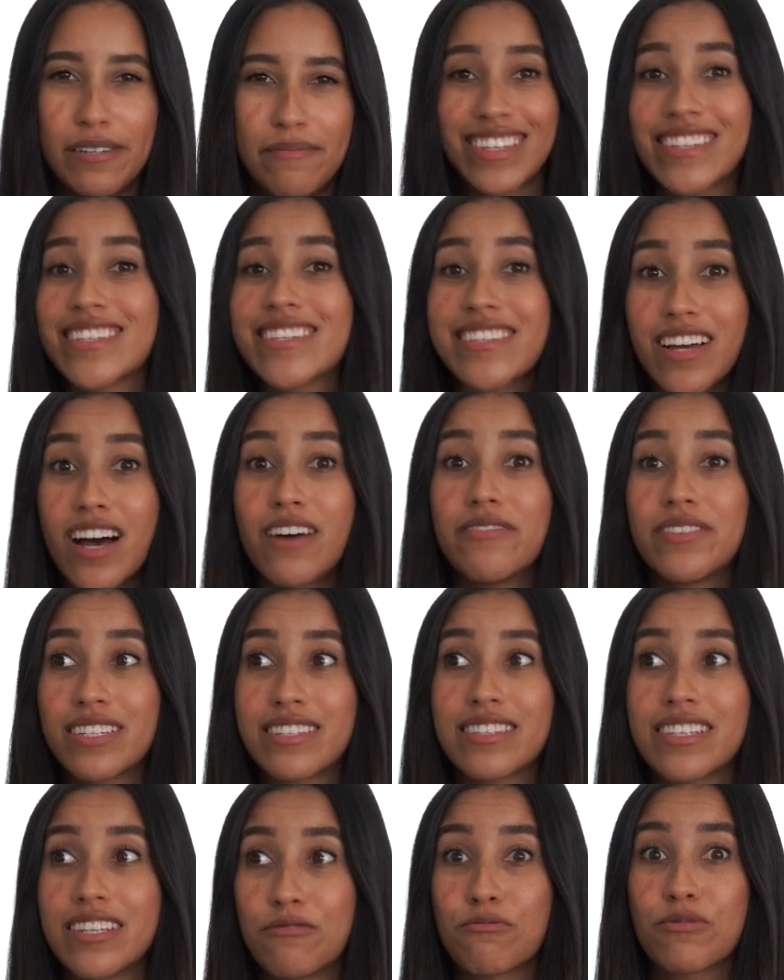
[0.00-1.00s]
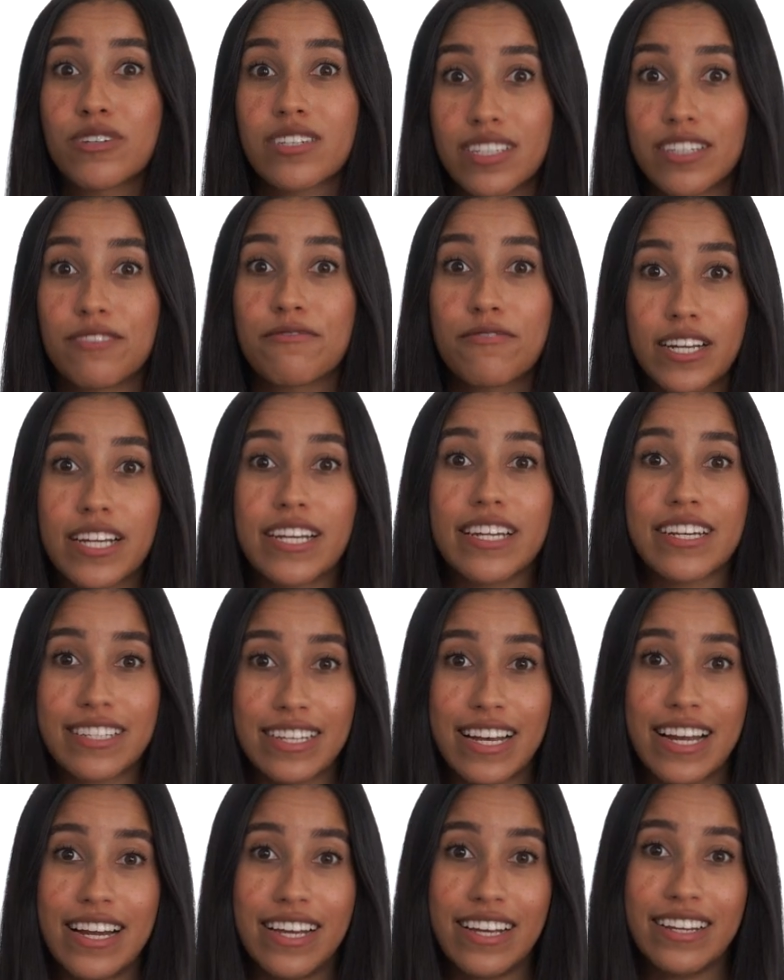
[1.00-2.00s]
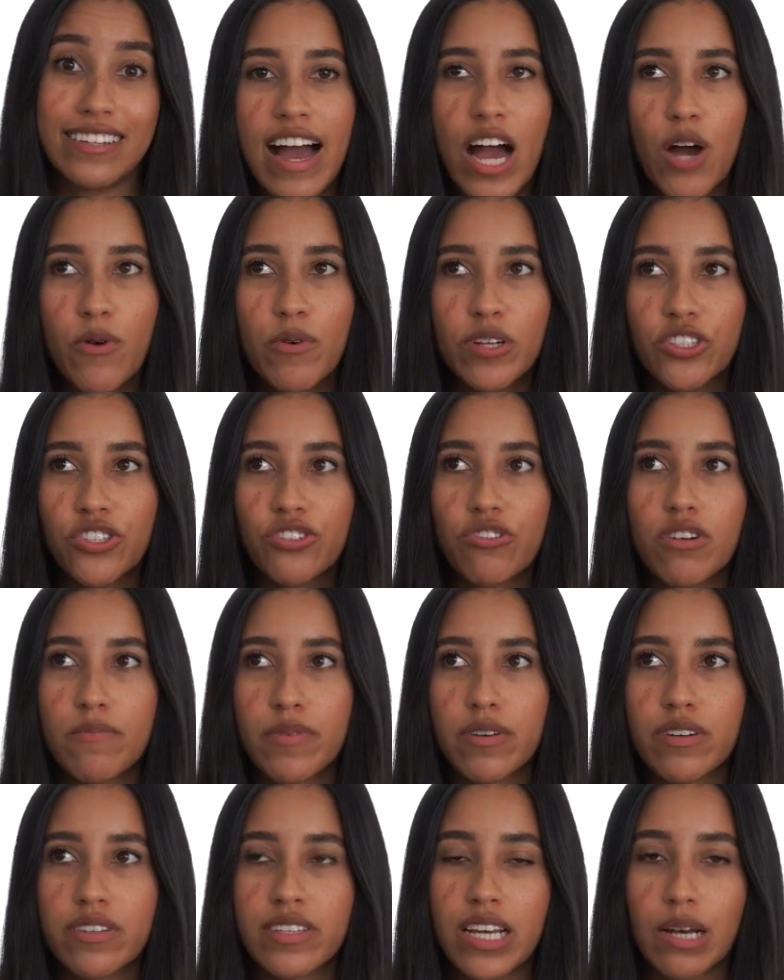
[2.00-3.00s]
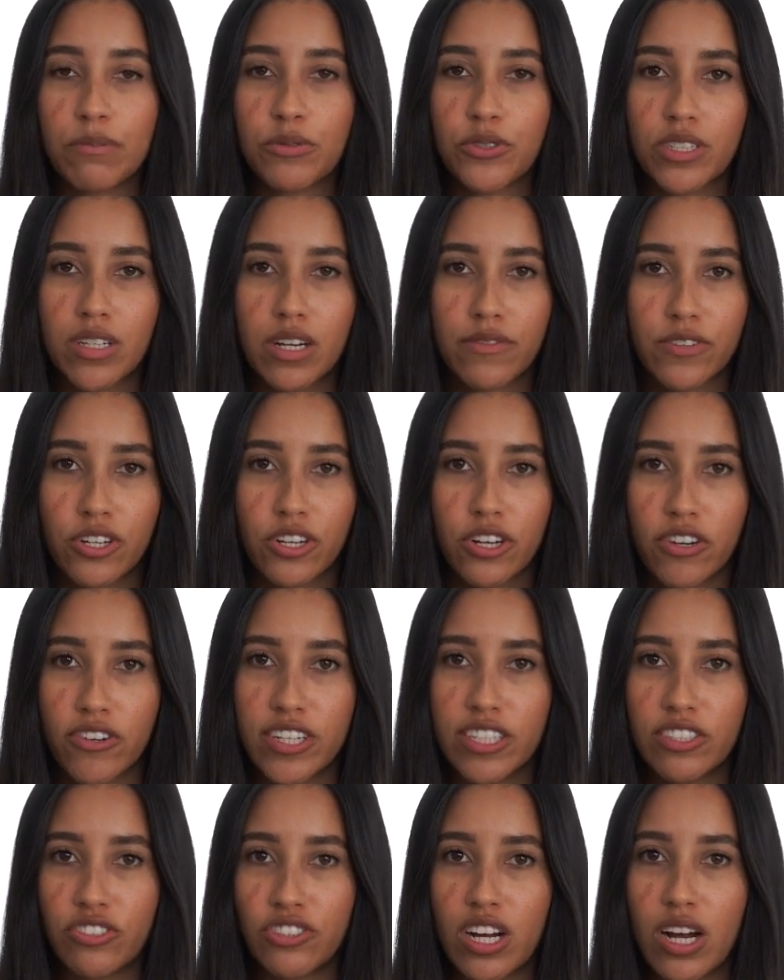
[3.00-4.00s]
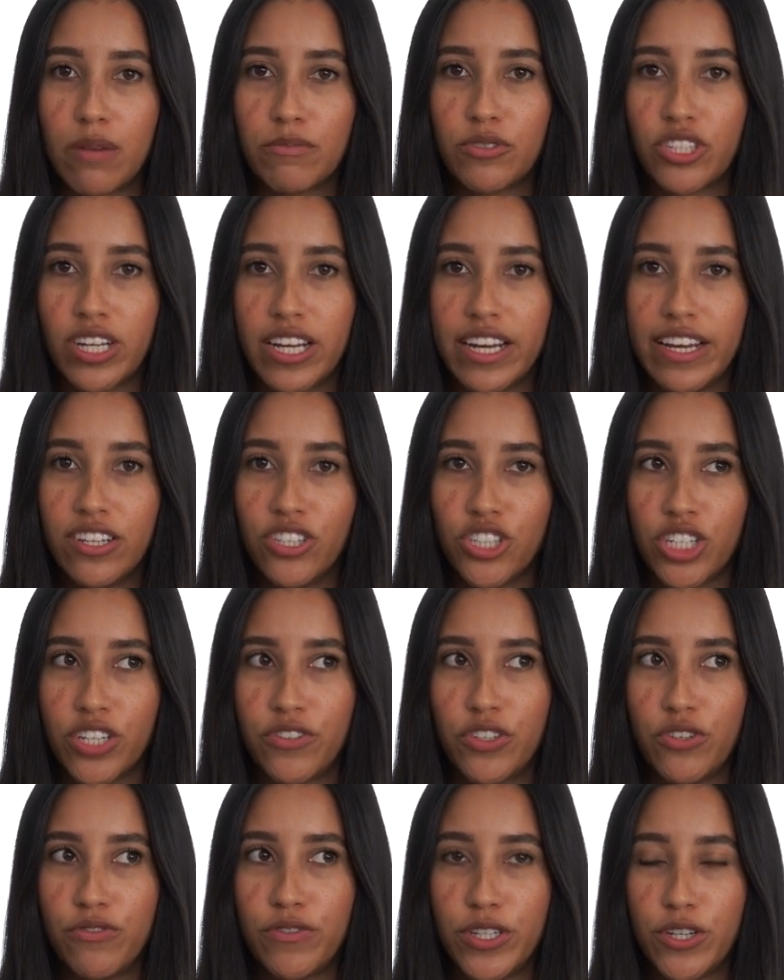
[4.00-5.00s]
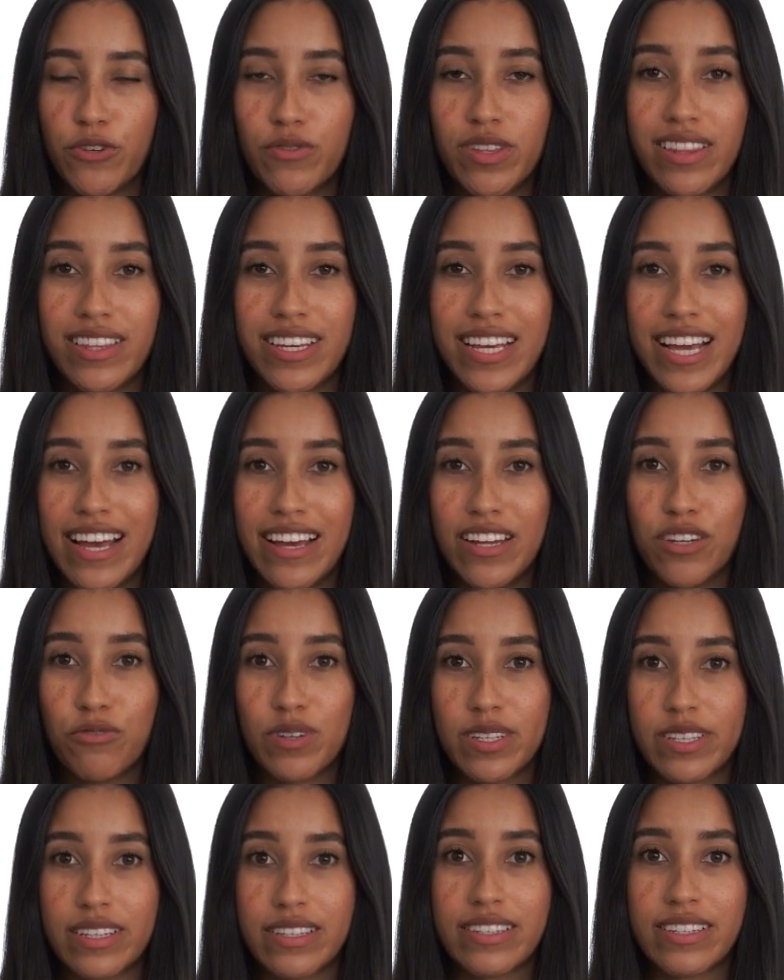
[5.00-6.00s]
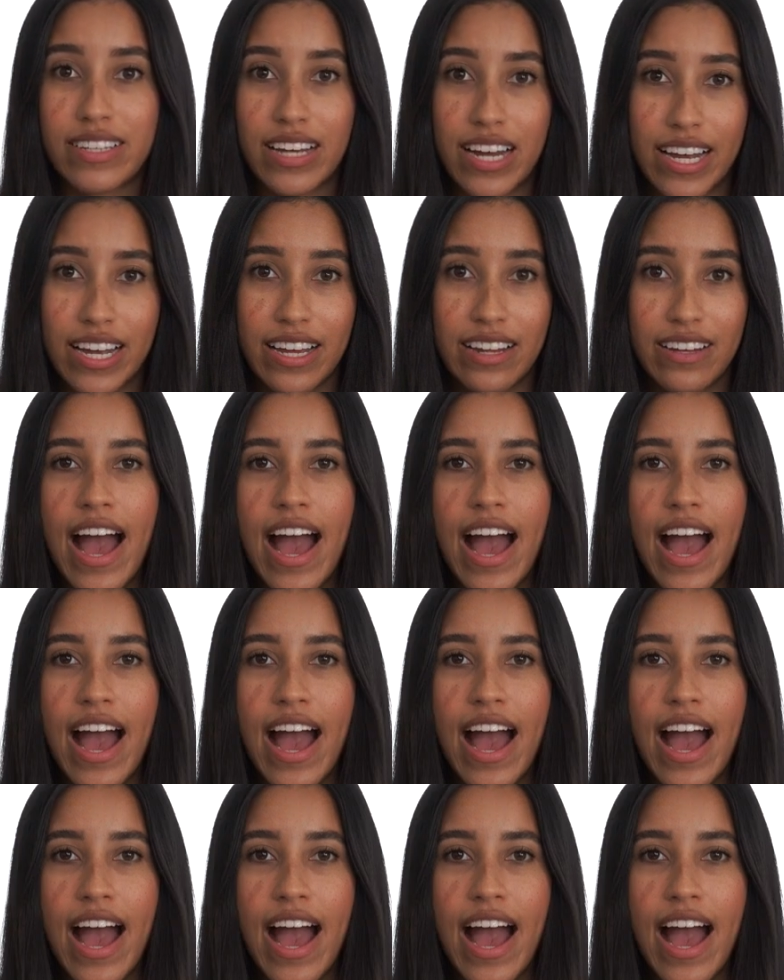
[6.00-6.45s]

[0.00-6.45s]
This is obviously really freaking exciting. How would your perception of your current job change if you knew that the end was in sight?